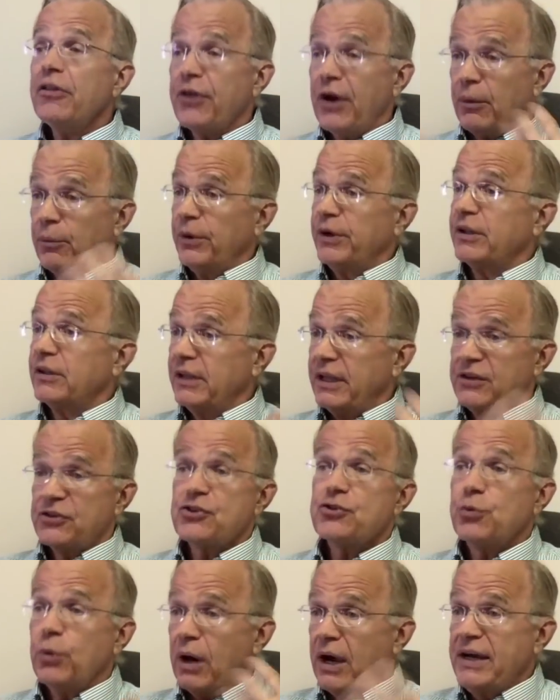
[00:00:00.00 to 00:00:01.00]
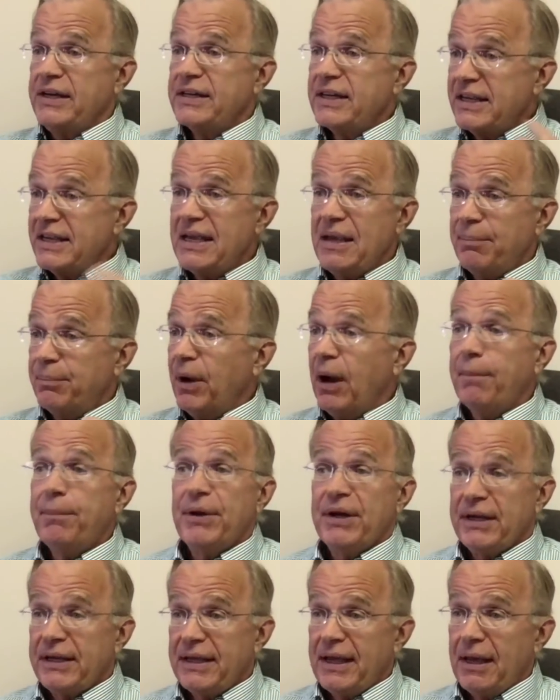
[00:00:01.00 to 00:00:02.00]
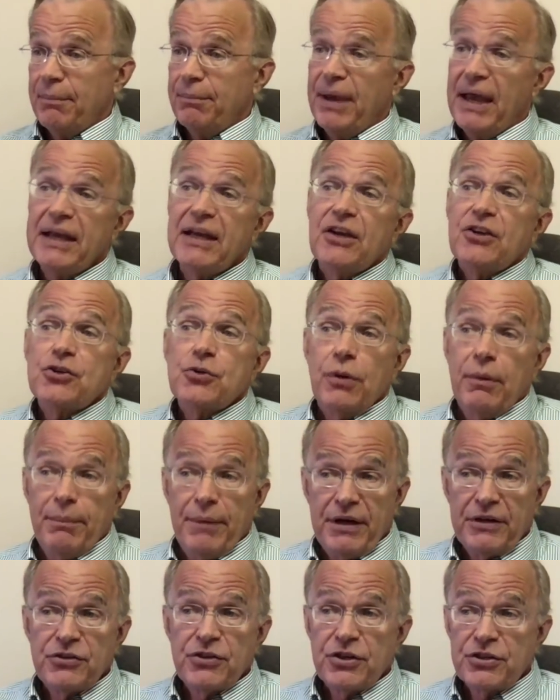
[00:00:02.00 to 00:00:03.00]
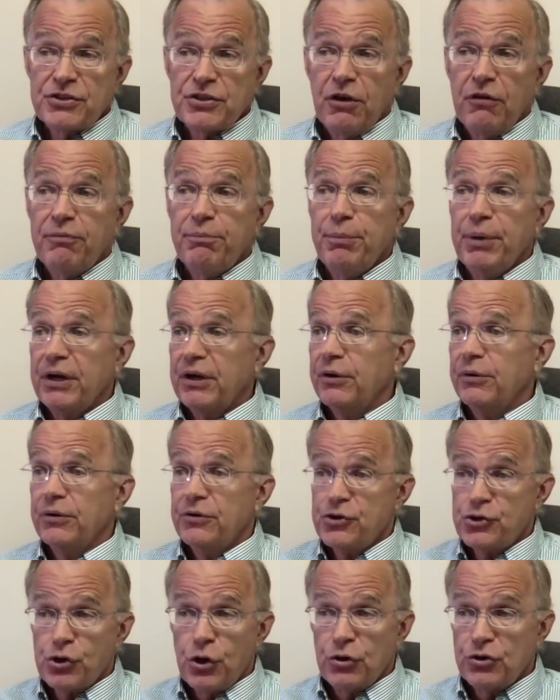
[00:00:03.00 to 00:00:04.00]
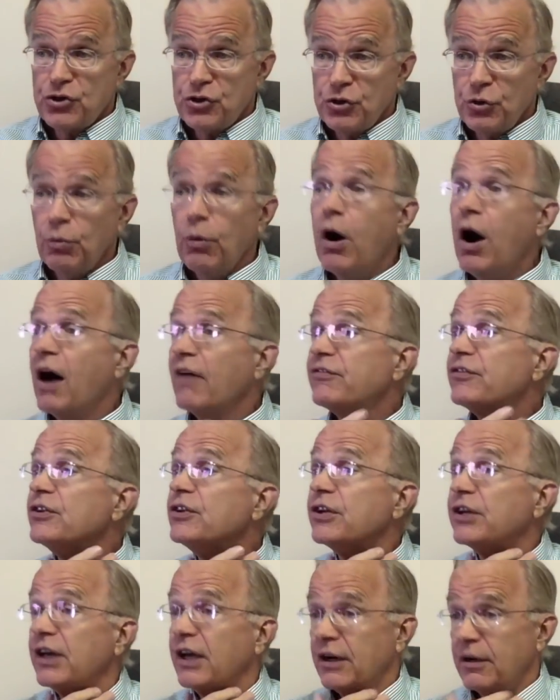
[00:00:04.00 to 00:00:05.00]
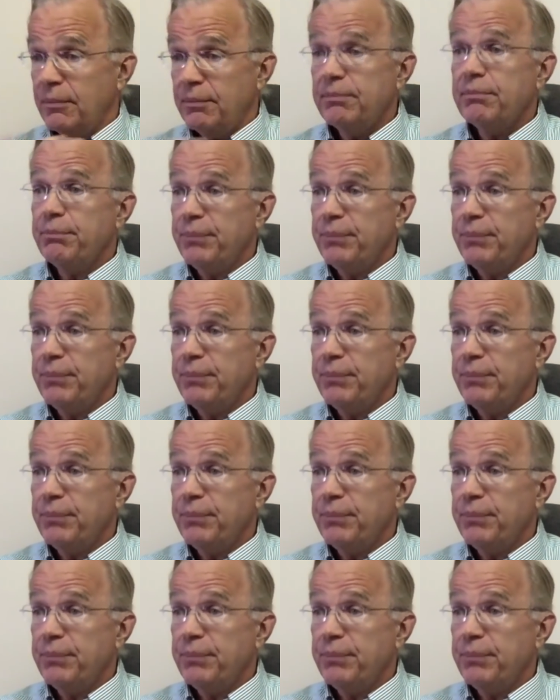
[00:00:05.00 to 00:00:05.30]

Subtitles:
Thyroid gland's trying to keep up and it can't make it, so it makes itself bigger and chokes you off, and you get a